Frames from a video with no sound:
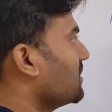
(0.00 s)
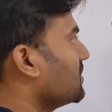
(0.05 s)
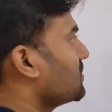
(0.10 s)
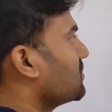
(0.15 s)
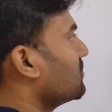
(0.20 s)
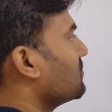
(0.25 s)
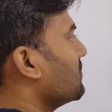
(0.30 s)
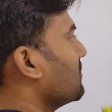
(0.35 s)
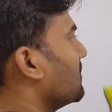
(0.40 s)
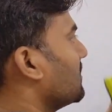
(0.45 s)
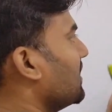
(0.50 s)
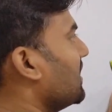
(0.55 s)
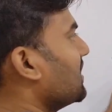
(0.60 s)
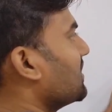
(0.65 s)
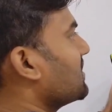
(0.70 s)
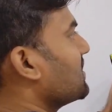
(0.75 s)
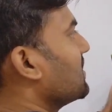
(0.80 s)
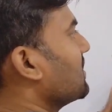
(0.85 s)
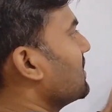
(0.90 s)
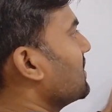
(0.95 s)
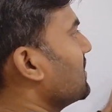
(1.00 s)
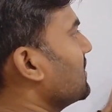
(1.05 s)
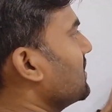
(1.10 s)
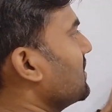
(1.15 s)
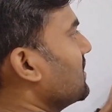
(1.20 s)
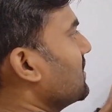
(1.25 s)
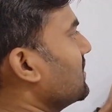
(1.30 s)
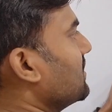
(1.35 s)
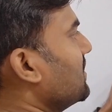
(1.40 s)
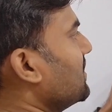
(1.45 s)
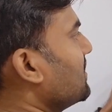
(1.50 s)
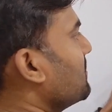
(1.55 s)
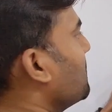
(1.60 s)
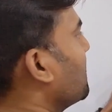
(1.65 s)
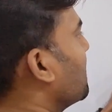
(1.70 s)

So next this